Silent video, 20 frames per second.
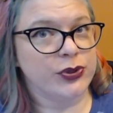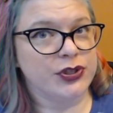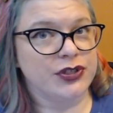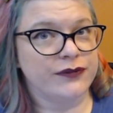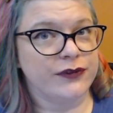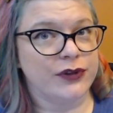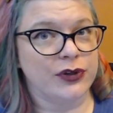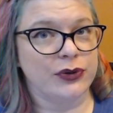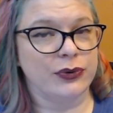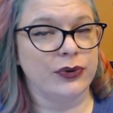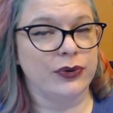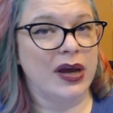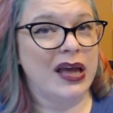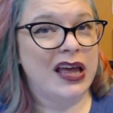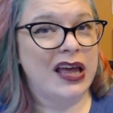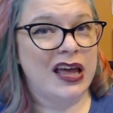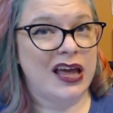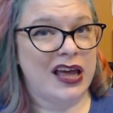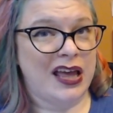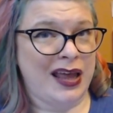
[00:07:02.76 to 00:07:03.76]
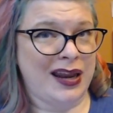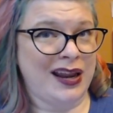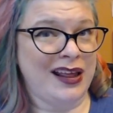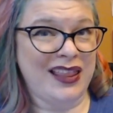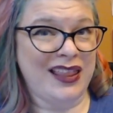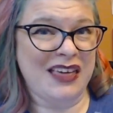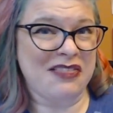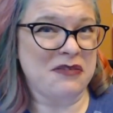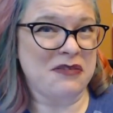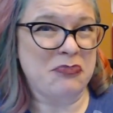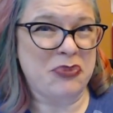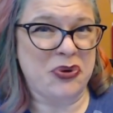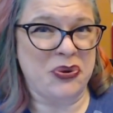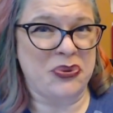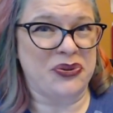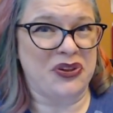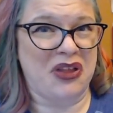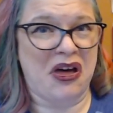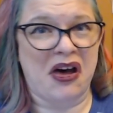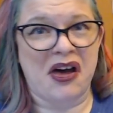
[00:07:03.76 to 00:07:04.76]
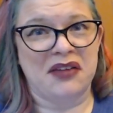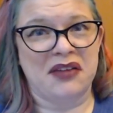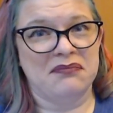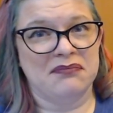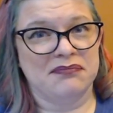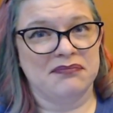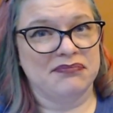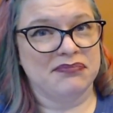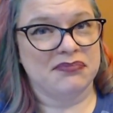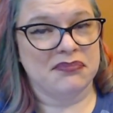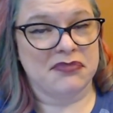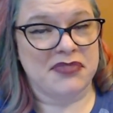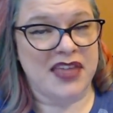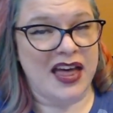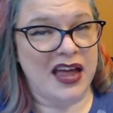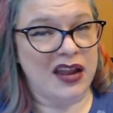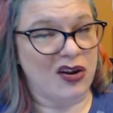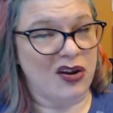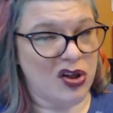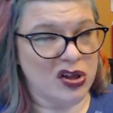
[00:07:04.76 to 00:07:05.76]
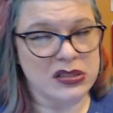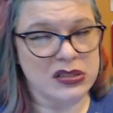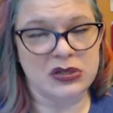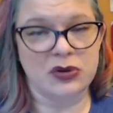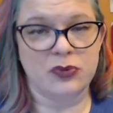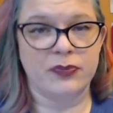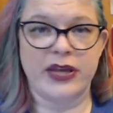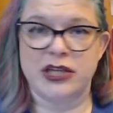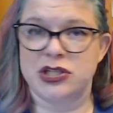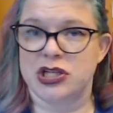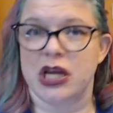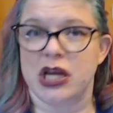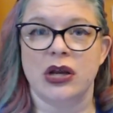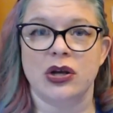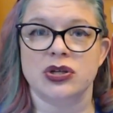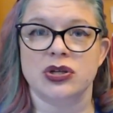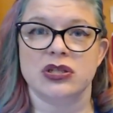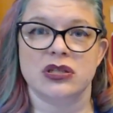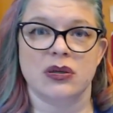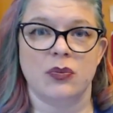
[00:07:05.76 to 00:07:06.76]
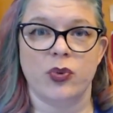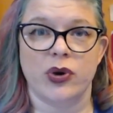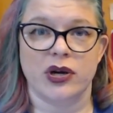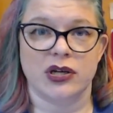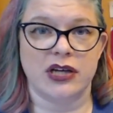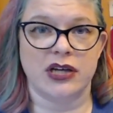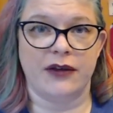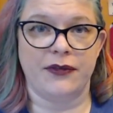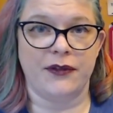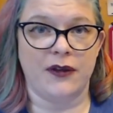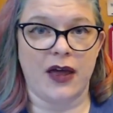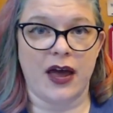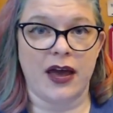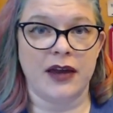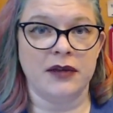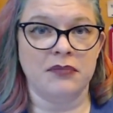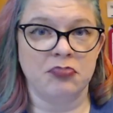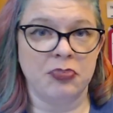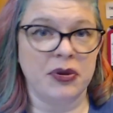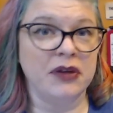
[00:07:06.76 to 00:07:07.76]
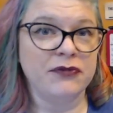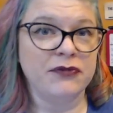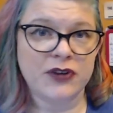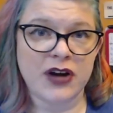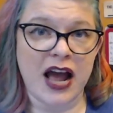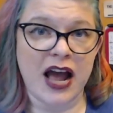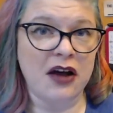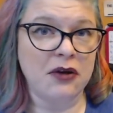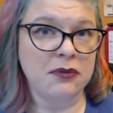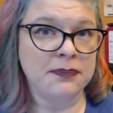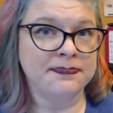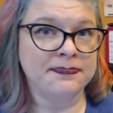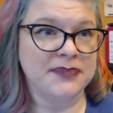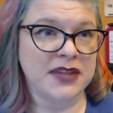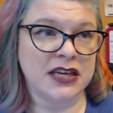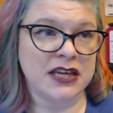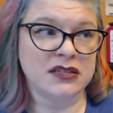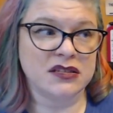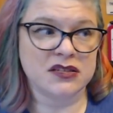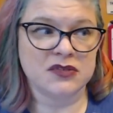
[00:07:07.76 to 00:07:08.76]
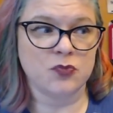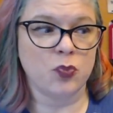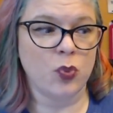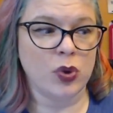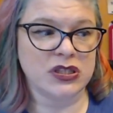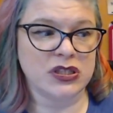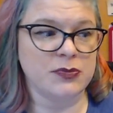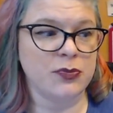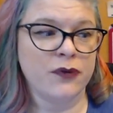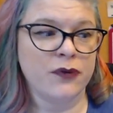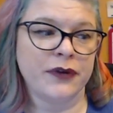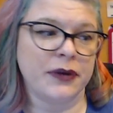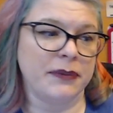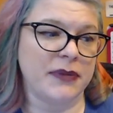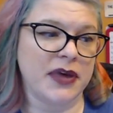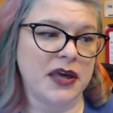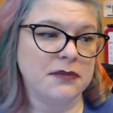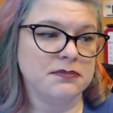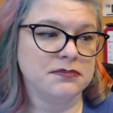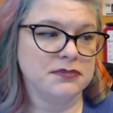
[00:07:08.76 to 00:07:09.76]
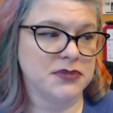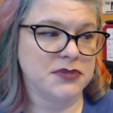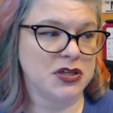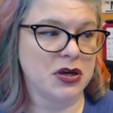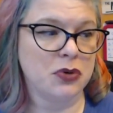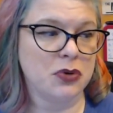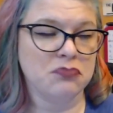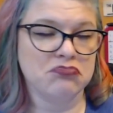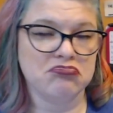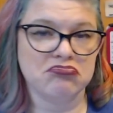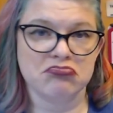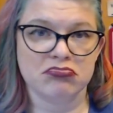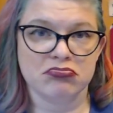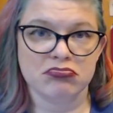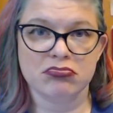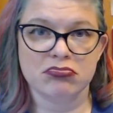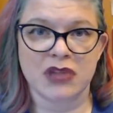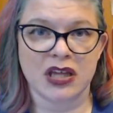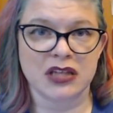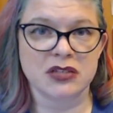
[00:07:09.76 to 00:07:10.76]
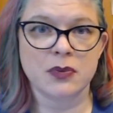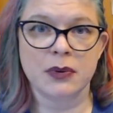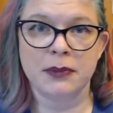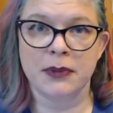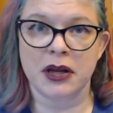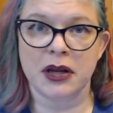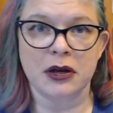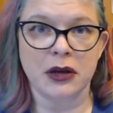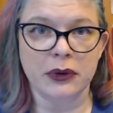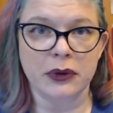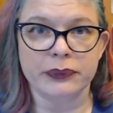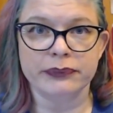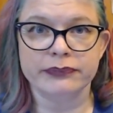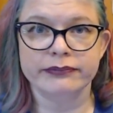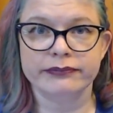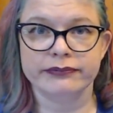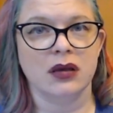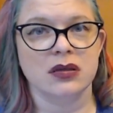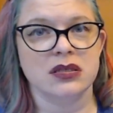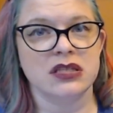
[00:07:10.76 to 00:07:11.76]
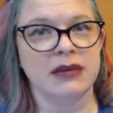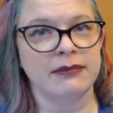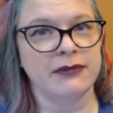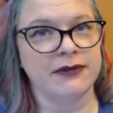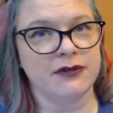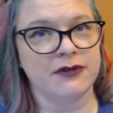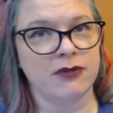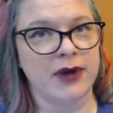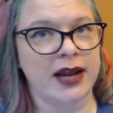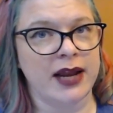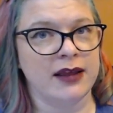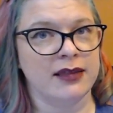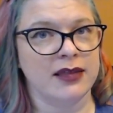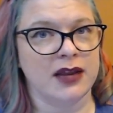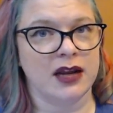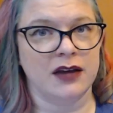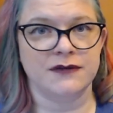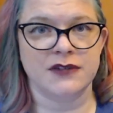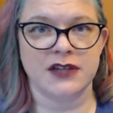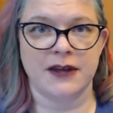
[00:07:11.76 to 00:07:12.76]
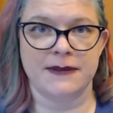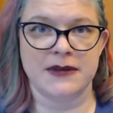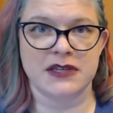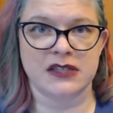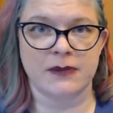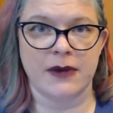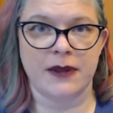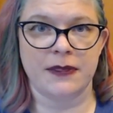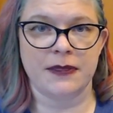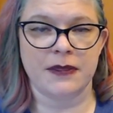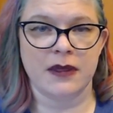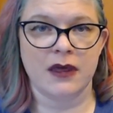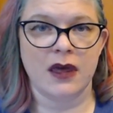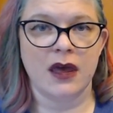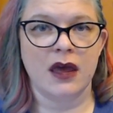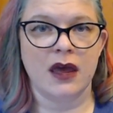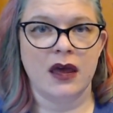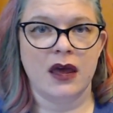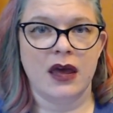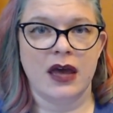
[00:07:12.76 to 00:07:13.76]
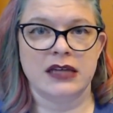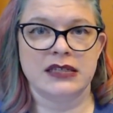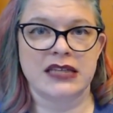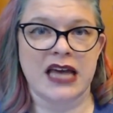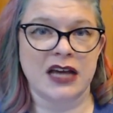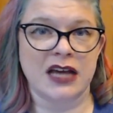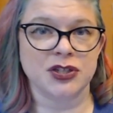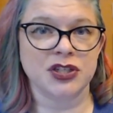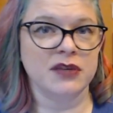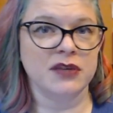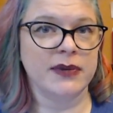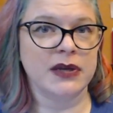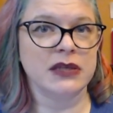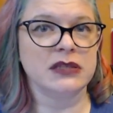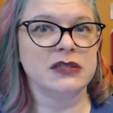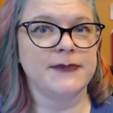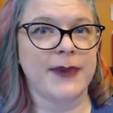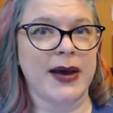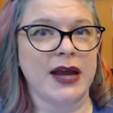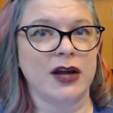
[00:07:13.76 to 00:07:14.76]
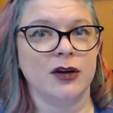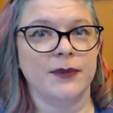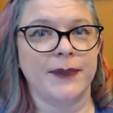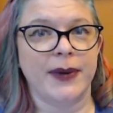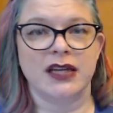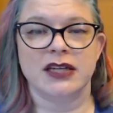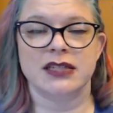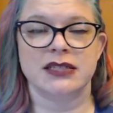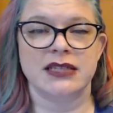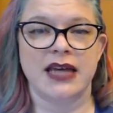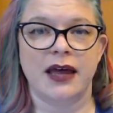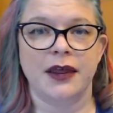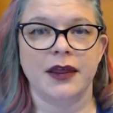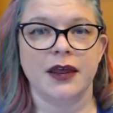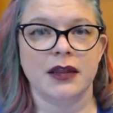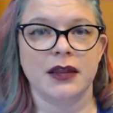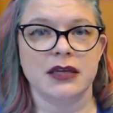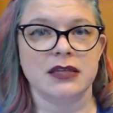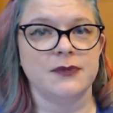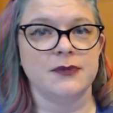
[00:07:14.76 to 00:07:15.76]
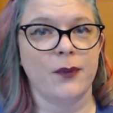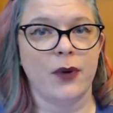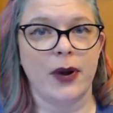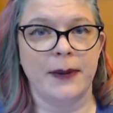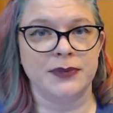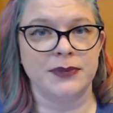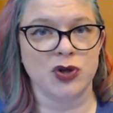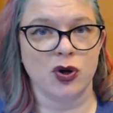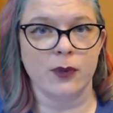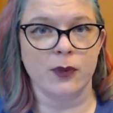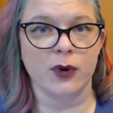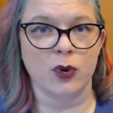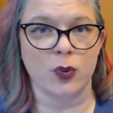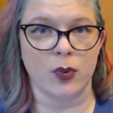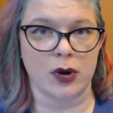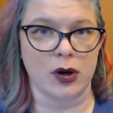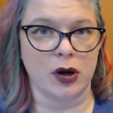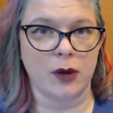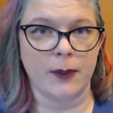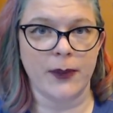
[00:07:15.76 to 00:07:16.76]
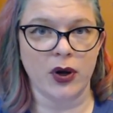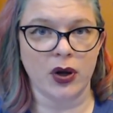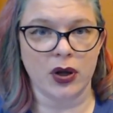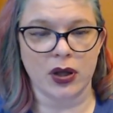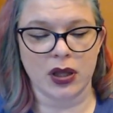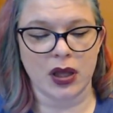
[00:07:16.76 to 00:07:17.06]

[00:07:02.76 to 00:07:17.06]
of view, and I like them both a lot. That also may change somewhere down the line, but for now, it's what's moving me, so that's what I'm going to do. Some of the writing that I've done this month has actually been inspired by Natalia Lee's Preptober workbook,